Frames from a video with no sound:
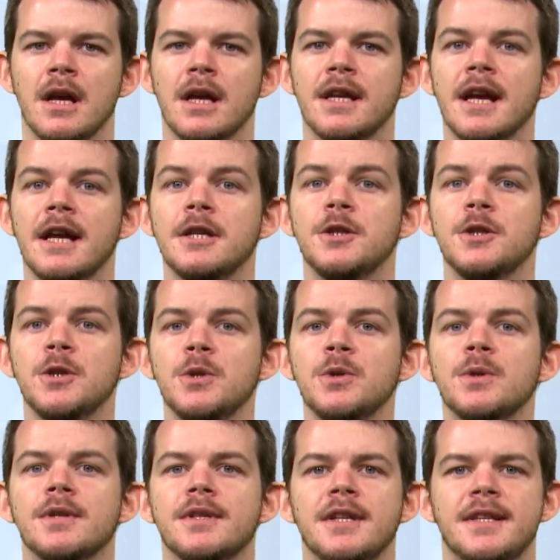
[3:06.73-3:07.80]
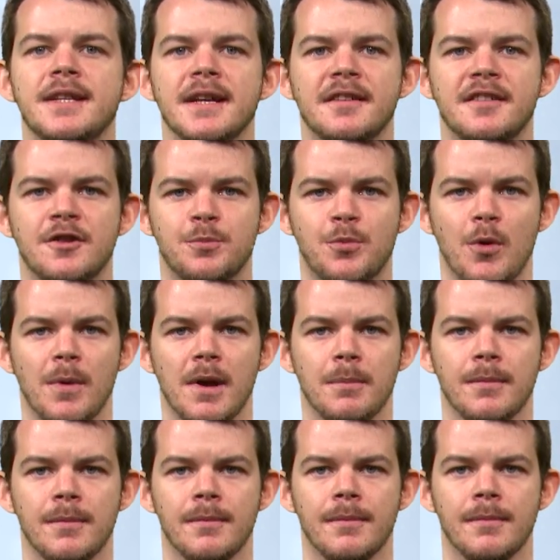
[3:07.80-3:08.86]
Can you detect this problem?
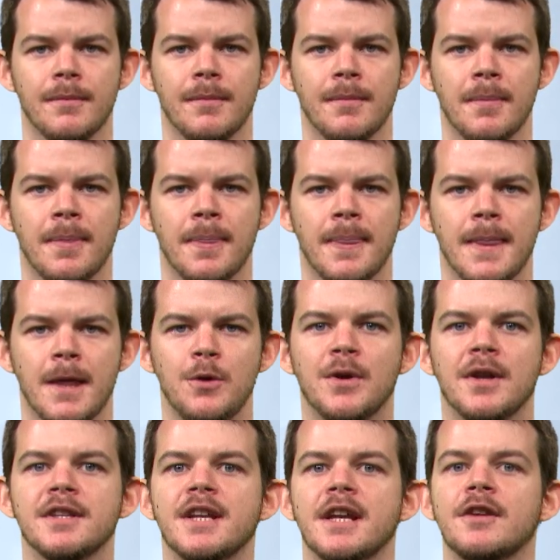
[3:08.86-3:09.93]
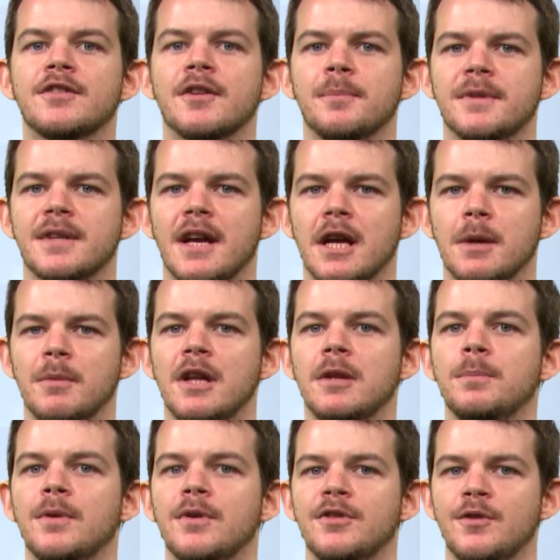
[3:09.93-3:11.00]
You can take some time and
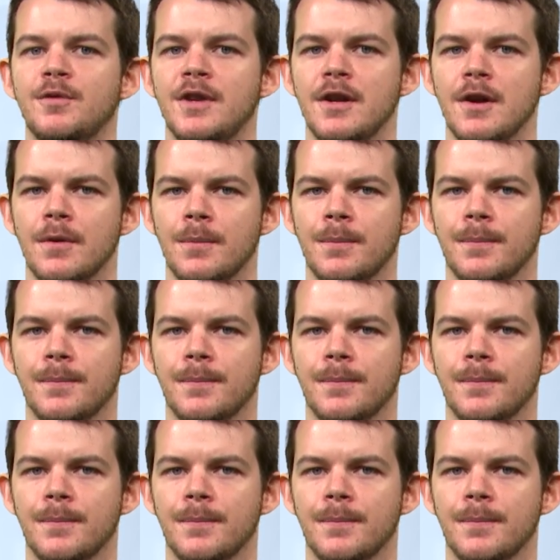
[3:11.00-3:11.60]
pause the video.